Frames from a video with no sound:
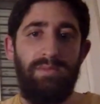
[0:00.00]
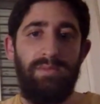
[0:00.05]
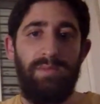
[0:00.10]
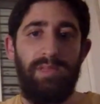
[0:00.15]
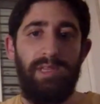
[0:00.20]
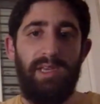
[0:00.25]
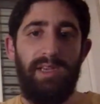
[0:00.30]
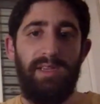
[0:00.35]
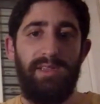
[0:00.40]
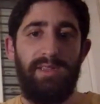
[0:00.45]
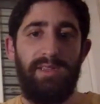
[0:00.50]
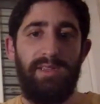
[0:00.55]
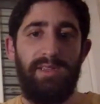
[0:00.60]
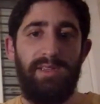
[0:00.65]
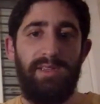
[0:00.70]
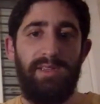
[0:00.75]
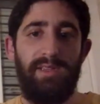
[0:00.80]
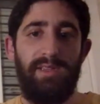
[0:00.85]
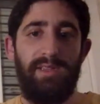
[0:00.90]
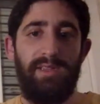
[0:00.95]
There's
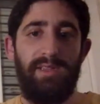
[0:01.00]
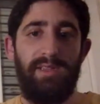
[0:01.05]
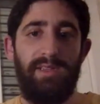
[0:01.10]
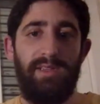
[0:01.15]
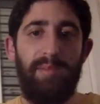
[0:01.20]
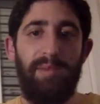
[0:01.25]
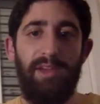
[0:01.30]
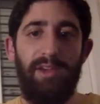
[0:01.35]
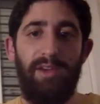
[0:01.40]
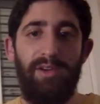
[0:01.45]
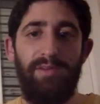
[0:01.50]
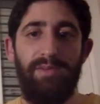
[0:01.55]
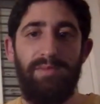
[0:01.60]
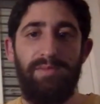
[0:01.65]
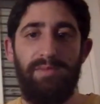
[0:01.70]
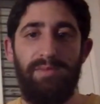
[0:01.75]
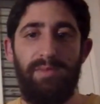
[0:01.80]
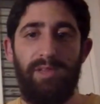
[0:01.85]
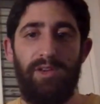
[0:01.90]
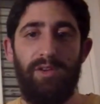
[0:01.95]
a clip here
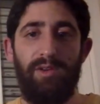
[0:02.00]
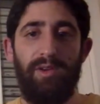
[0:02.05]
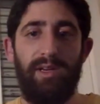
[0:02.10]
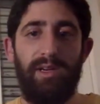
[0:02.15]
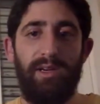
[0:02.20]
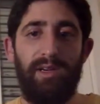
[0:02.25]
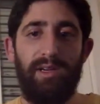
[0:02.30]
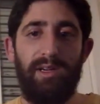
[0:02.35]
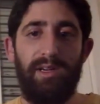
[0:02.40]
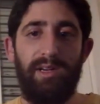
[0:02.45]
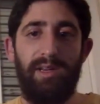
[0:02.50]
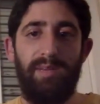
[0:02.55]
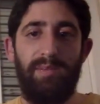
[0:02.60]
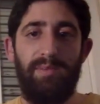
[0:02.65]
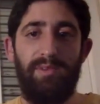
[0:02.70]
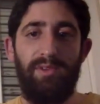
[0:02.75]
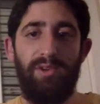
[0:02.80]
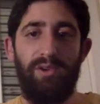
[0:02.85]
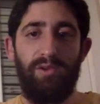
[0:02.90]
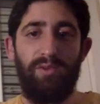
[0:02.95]
that you can clip
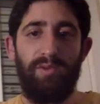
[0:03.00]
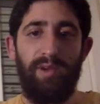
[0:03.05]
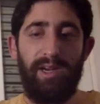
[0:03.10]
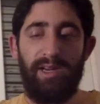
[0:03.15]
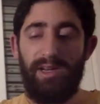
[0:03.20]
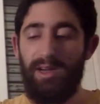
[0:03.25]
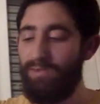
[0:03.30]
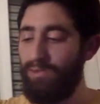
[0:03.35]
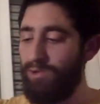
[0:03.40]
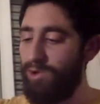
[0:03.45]
your rain cover